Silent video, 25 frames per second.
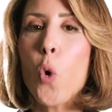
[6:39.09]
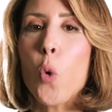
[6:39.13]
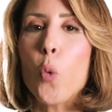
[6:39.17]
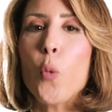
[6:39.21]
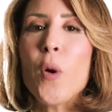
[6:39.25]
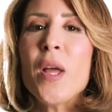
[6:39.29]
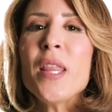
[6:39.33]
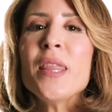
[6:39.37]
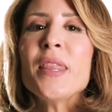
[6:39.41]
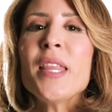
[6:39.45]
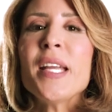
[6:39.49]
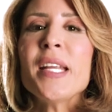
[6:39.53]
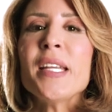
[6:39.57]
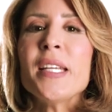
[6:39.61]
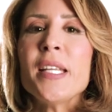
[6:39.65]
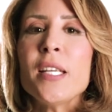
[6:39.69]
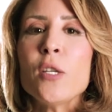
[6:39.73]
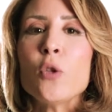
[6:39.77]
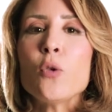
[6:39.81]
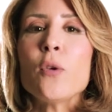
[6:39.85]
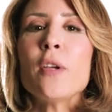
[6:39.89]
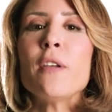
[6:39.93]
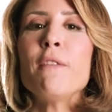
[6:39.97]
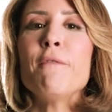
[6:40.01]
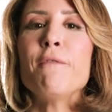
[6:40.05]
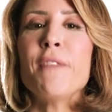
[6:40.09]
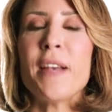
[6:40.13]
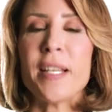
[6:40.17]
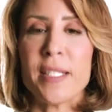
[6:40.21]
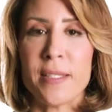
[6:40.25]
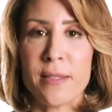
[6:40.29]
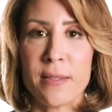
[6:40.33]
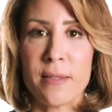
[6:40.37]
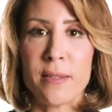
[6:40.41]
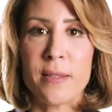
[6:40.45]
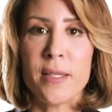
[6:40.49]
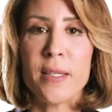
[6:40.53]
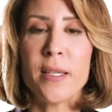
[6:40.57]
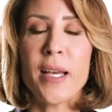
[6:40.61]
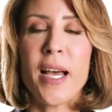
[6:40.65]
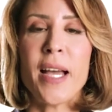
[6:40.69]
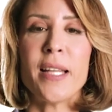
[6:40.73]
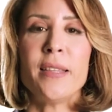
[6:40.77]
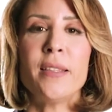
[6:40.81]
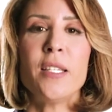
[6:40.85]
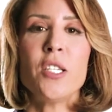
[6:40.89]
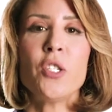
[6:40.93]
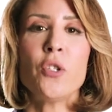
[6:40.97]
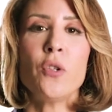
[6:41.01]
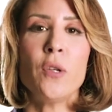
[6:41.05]
when they need to invest
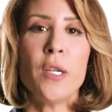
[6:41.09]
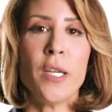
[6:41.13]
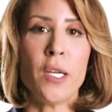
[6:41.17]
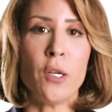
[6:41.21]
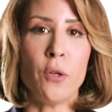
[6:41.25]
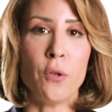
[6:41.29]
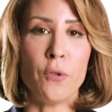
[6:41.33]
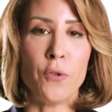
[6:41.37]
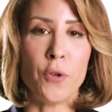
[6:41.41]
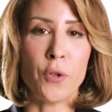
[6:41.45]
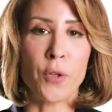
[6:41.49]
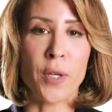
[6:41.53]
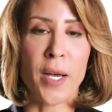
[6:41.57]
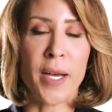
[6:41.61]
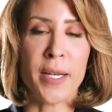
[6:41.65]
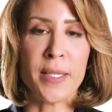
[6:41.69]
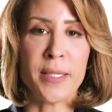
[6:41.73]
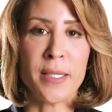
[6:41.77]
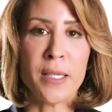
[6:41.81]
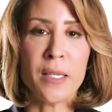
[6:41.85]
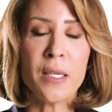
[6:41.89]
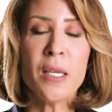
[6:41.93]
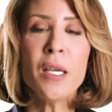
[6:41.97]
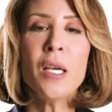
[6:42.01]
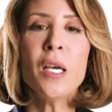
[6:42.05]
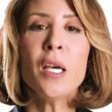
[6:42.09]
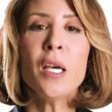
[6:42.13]
additionally in advertising